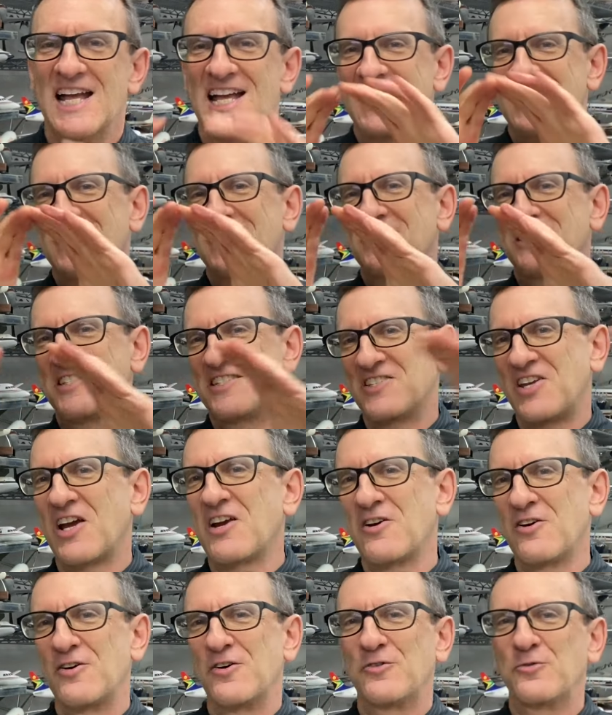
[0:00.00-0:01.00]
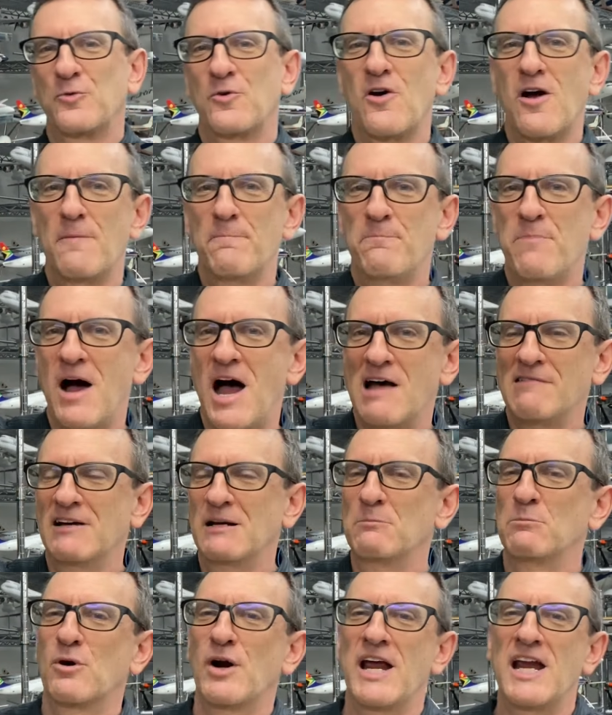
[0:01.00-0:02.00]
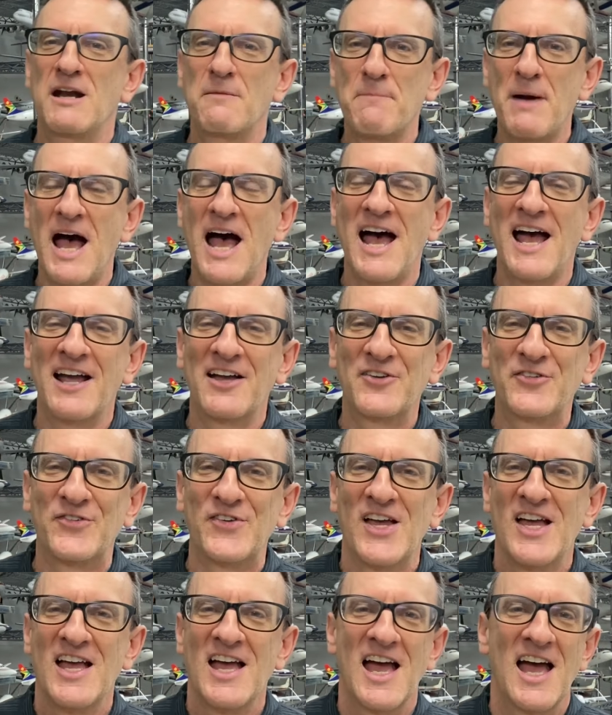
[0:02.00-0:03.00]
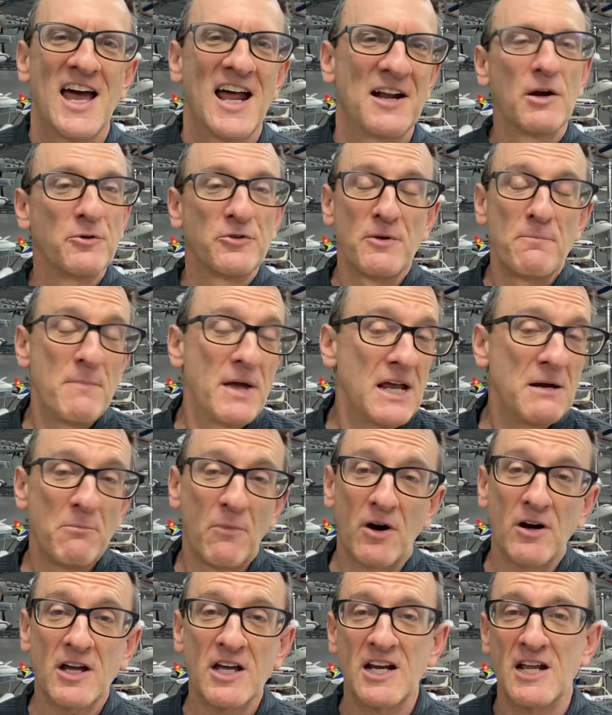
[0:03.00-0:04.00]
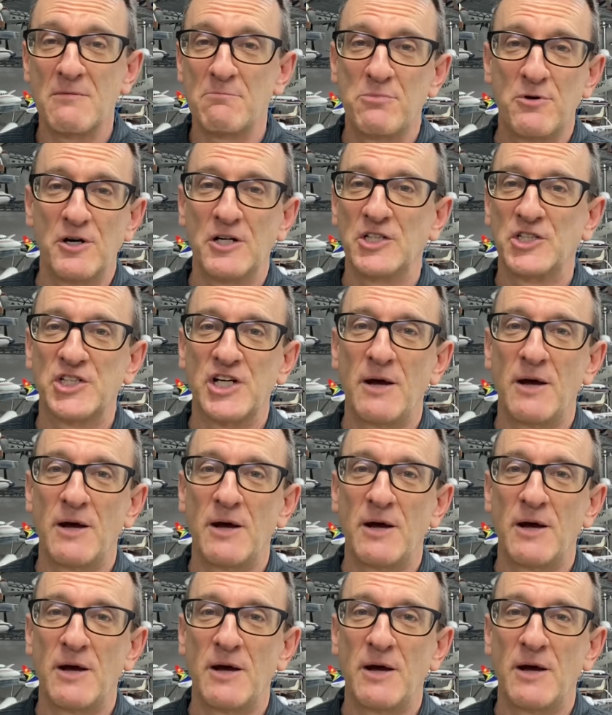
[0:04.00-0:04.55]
These stickers were on pilot brain bags and it was a main marketing push.